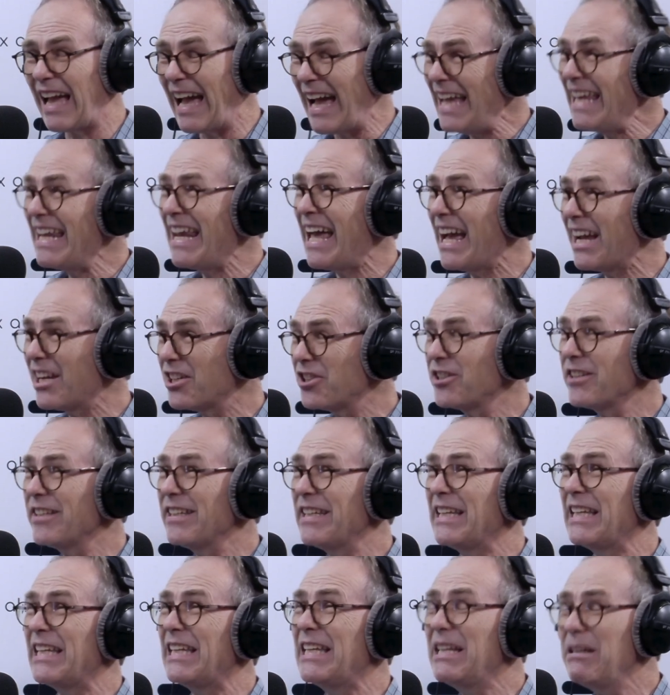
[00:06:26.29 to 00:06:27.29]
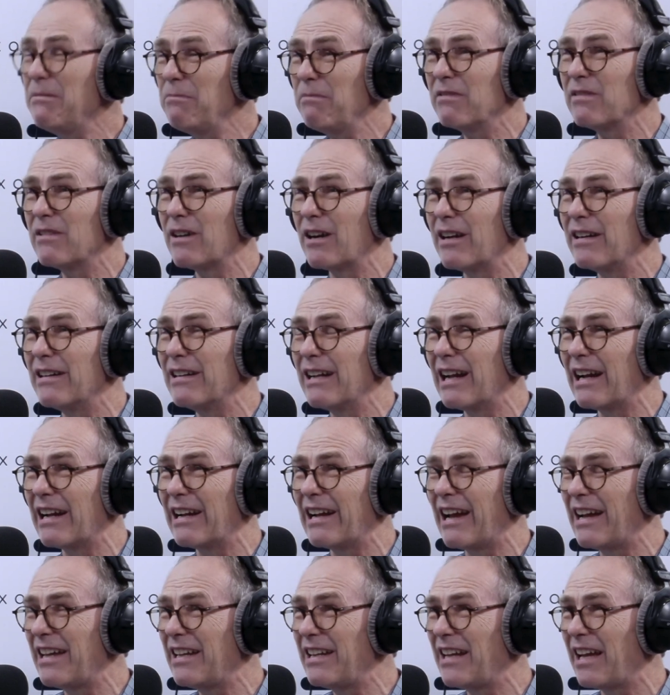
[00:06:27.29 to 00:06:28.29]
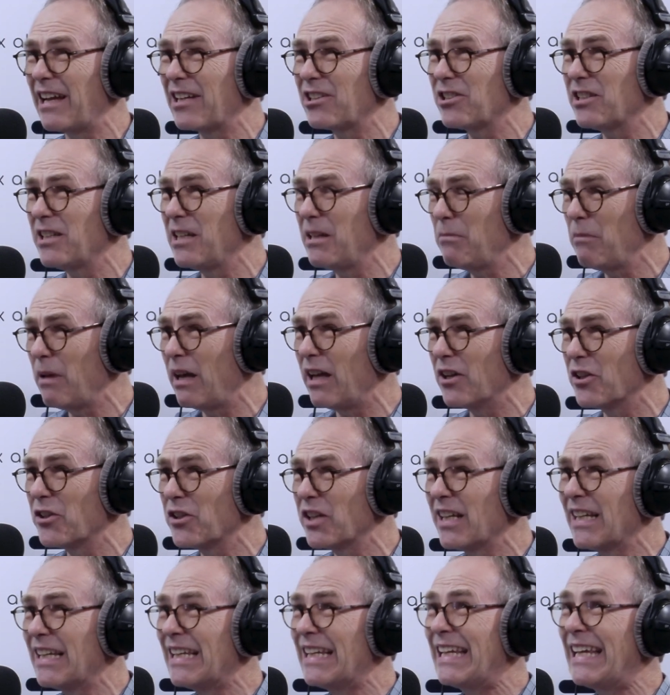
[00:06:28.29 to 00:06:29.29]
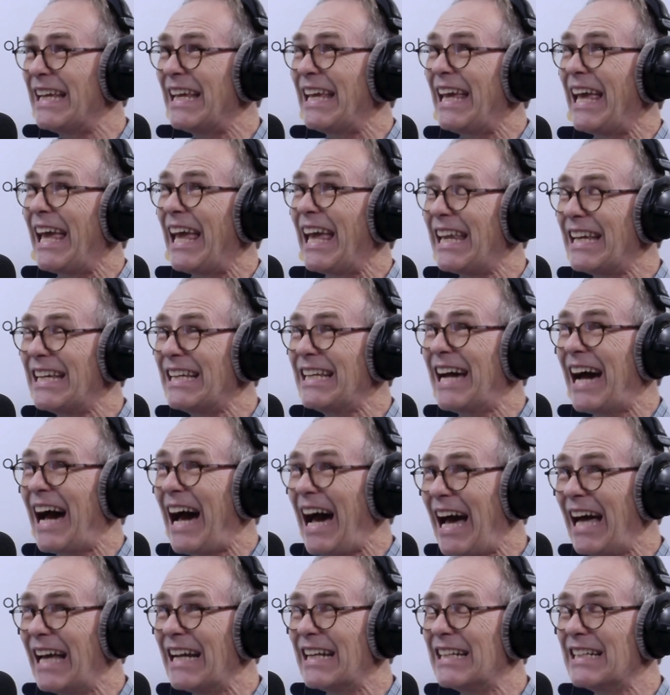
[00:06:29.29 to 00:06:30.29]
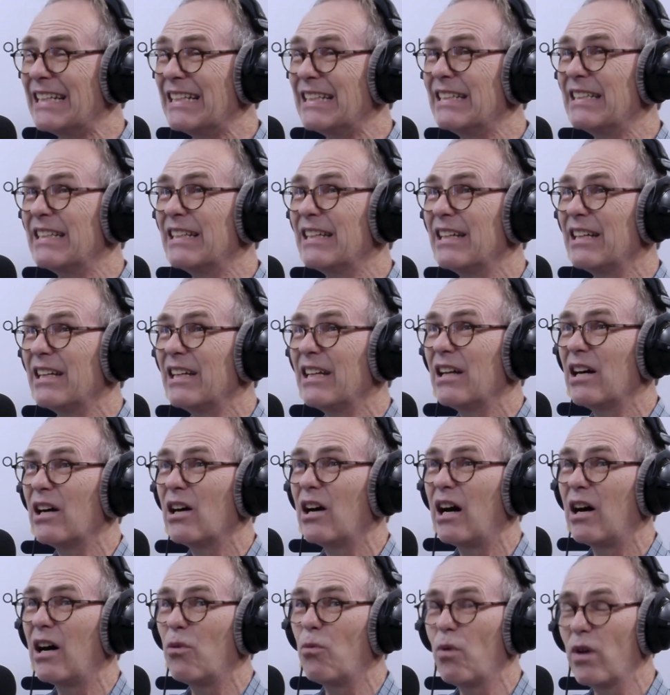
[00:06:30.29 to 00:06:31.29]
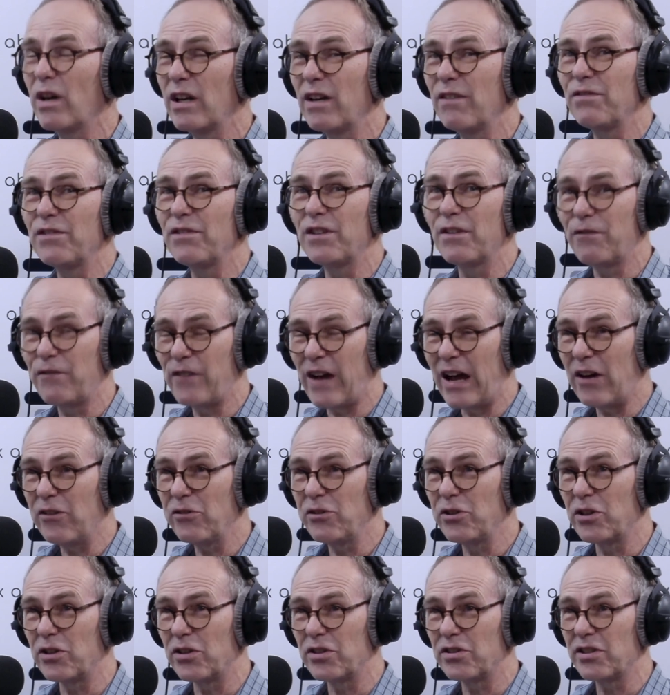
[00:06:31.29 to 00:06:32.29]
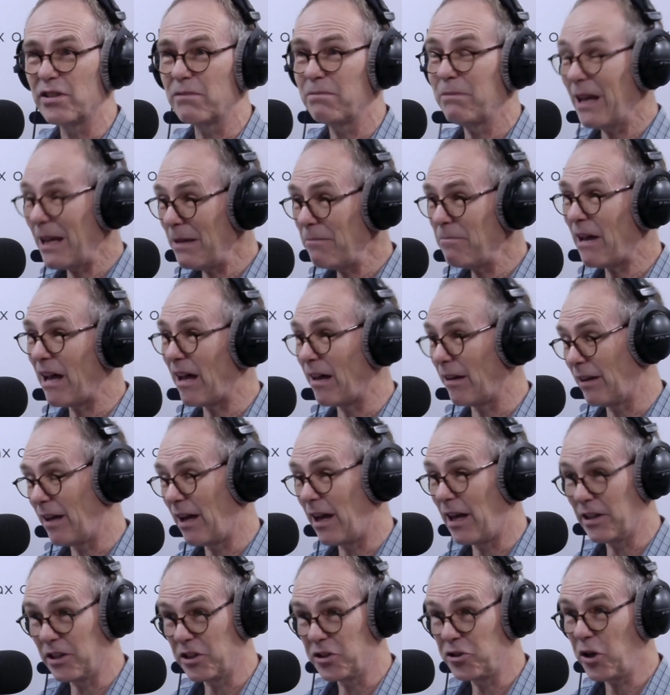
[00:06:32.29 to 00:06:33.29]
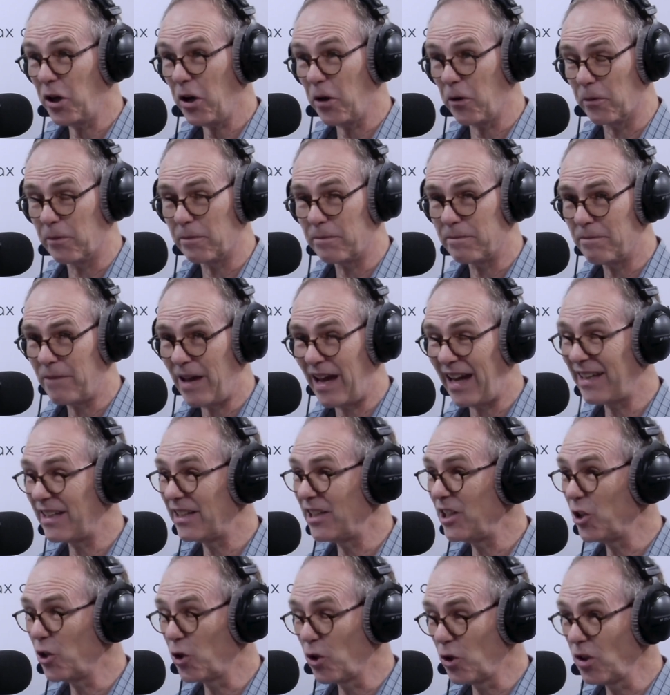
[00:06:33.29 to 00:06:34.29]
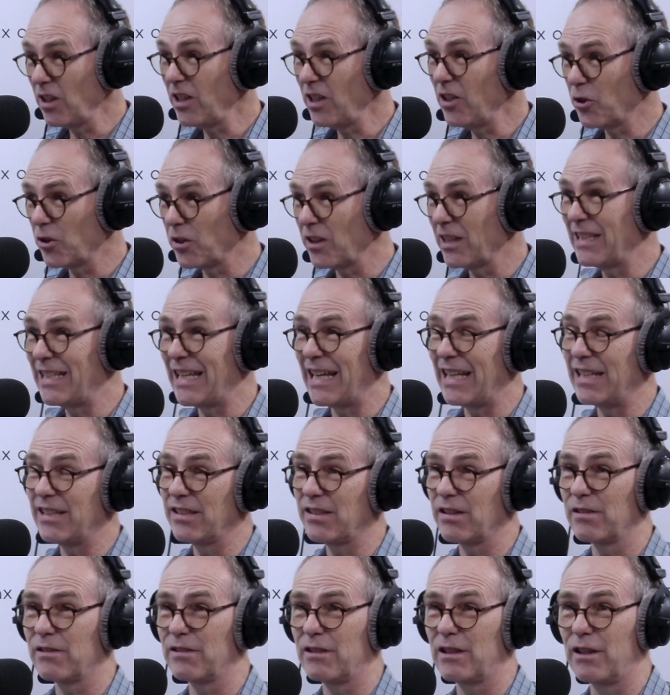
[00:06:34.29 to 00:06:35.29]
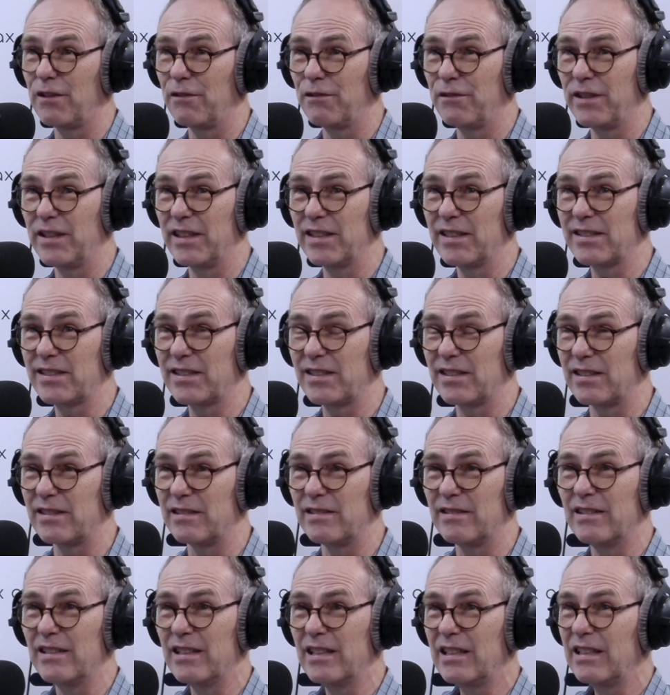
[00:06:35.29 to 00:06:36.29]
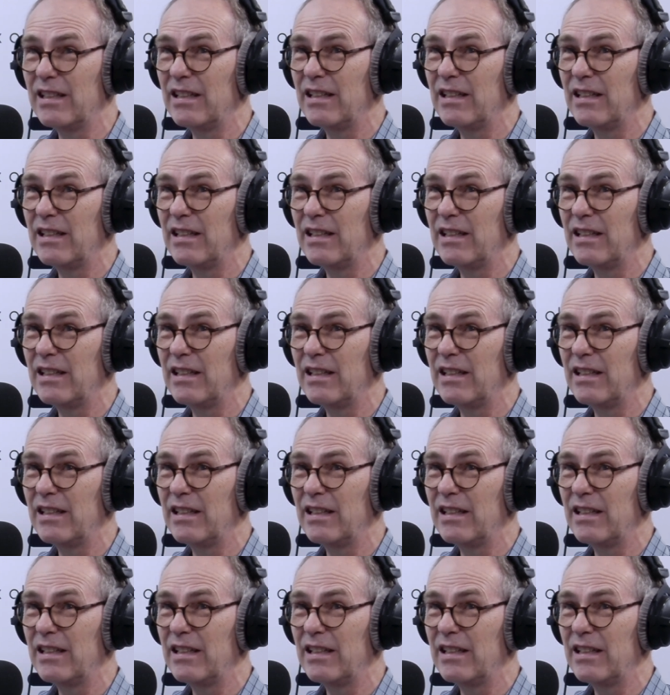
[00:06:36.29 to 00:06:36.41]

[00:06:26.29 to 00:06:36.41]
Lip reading: I had actually emailed and gotten one of the founders of PayPal on the show back in the early days of this. And,